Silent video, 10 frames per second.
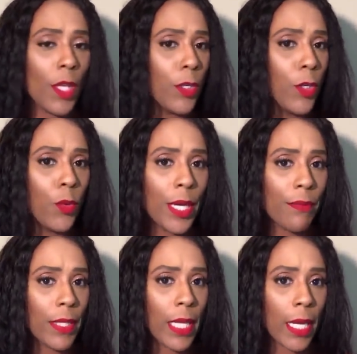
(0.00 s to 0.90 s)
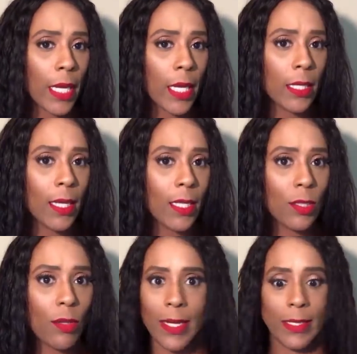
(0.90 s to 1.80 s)
doing everything? That's
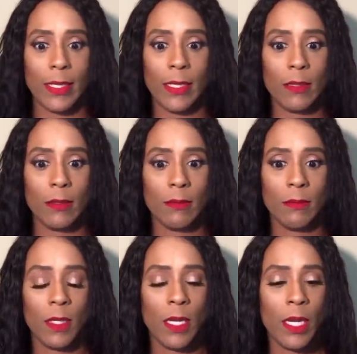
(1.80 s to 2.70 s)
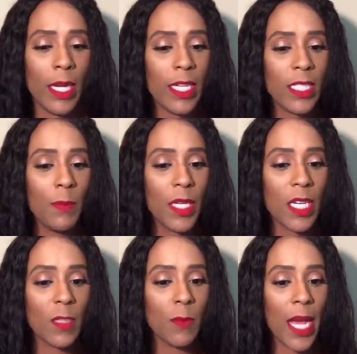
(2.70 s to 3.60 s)
crazy. Is it
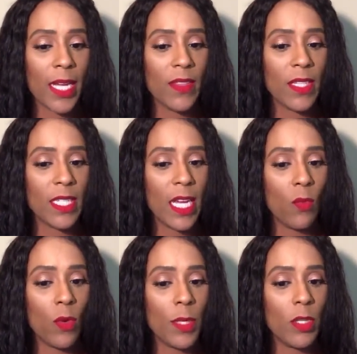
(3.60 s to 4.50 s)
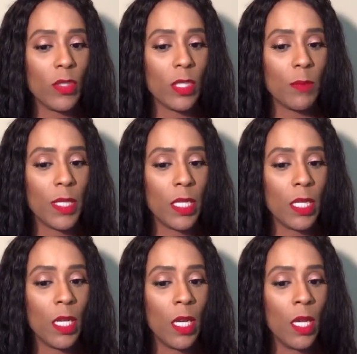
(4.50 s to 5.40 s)
because back in the day, women used to
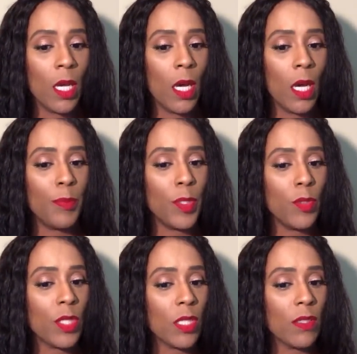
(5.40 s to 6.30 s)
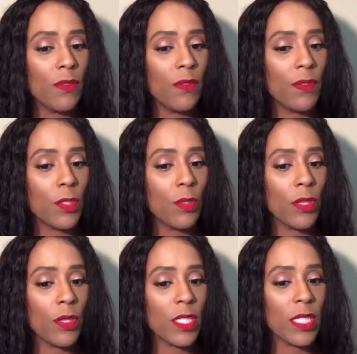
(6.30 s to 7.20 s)
be abusive to
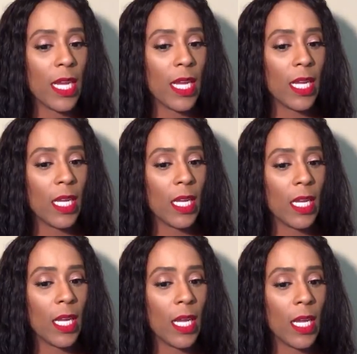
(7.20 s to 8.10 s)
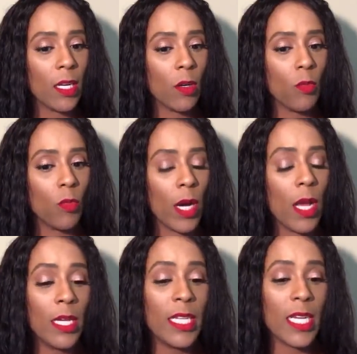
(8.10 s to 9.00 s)
their stay-at-home
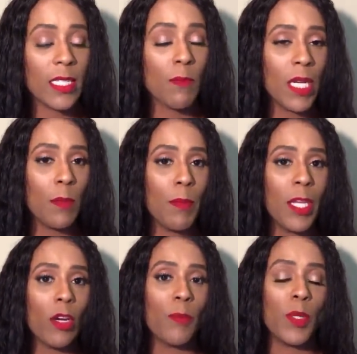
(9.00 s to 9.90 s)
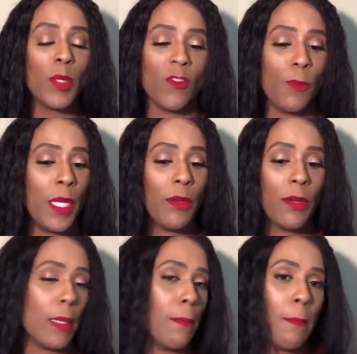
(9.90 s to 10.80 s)
wife? Yes, men are abusive,
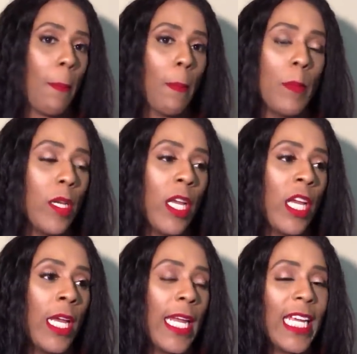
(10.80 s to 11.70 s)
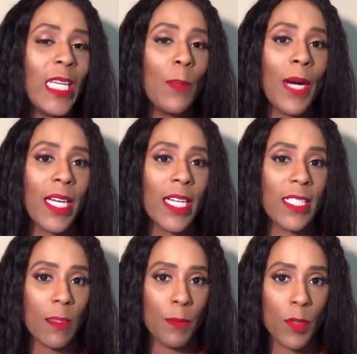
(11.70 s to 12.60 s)
period. Men, anybody
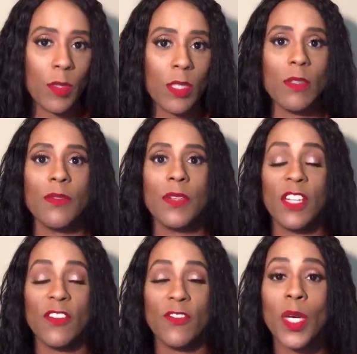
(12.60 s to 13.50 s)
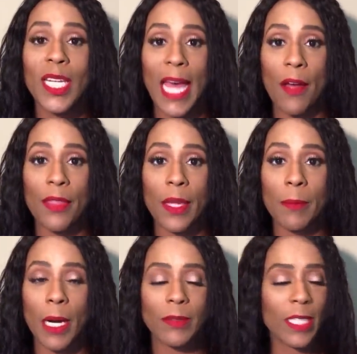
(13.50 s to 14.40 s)
is abusive if you allow
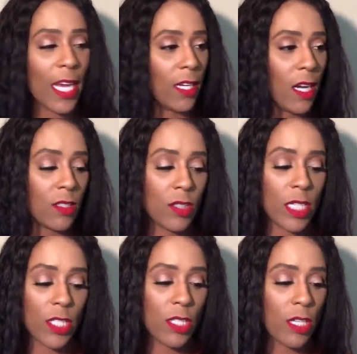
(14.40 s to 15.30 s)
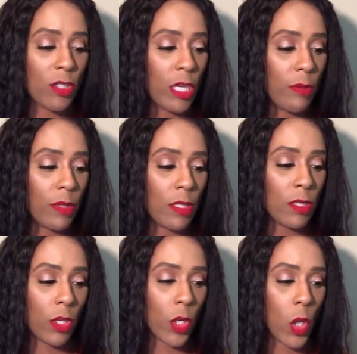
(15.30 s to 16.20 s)
them. I had a consultation yesterday with
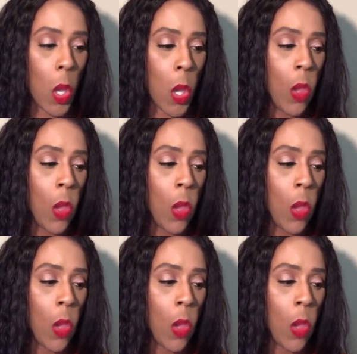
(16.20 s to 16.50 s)
this girl.